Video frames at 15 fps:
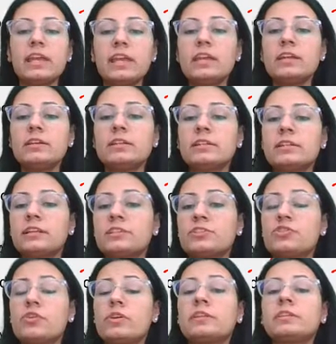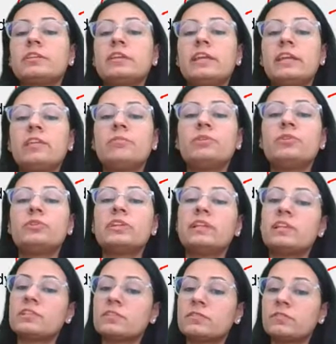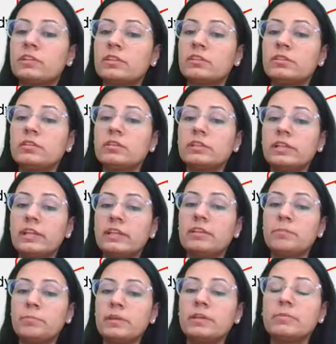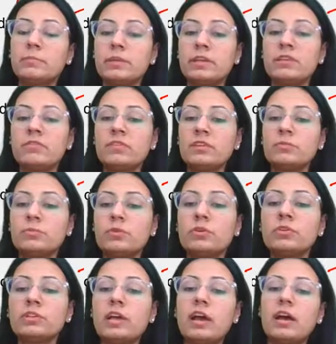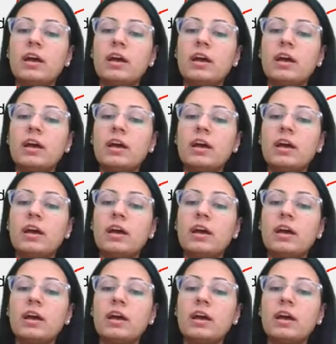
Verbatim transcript: A, that's showing the heme agglutination with the guinea pig, B with both,